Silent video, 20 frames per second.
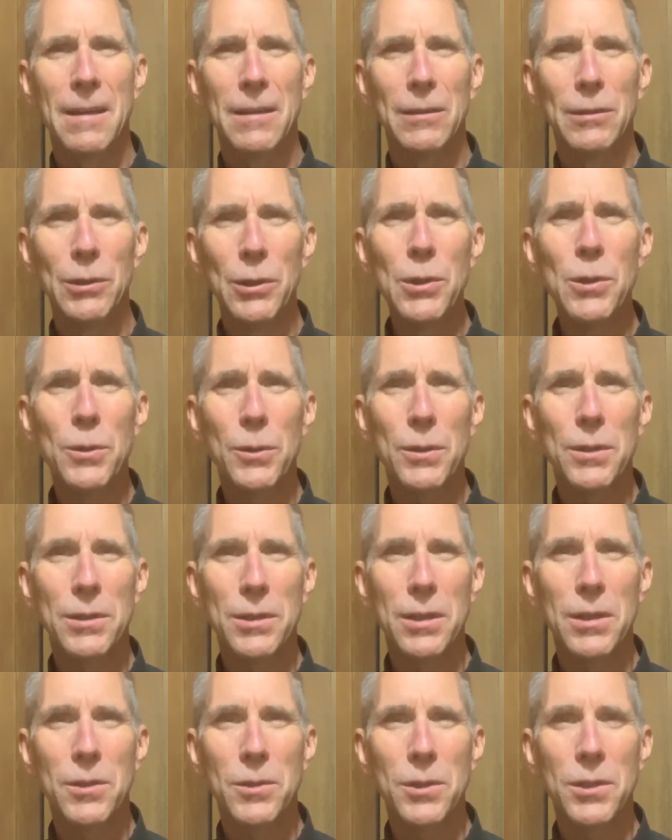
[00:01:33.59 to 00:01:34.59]
Luke
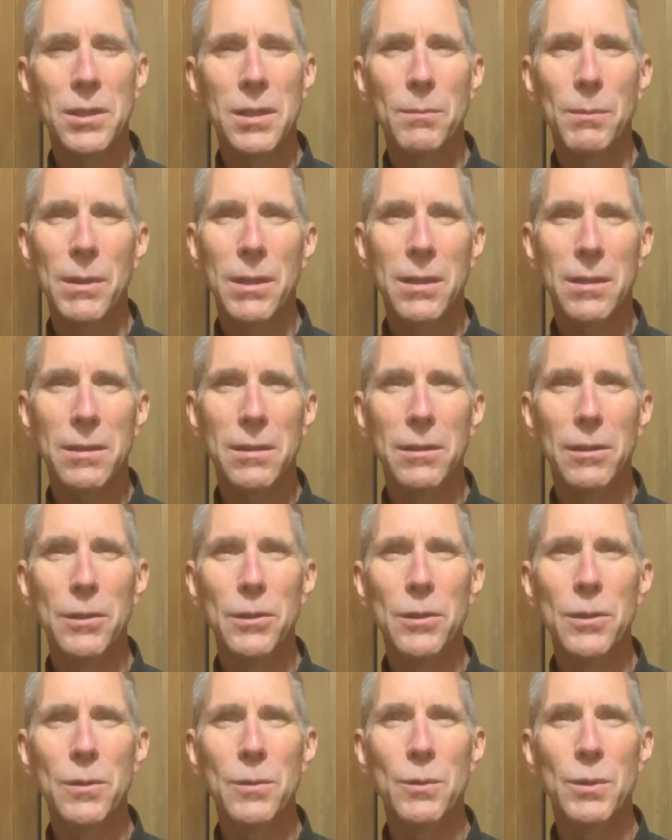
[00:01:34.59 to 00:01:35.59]
is interesting because
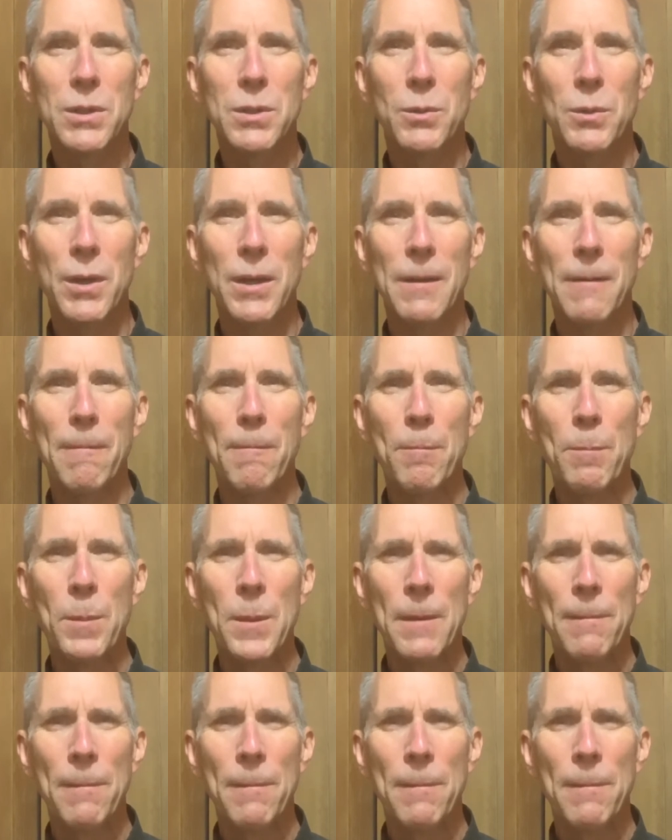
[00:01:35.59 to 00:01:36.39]
Luke was written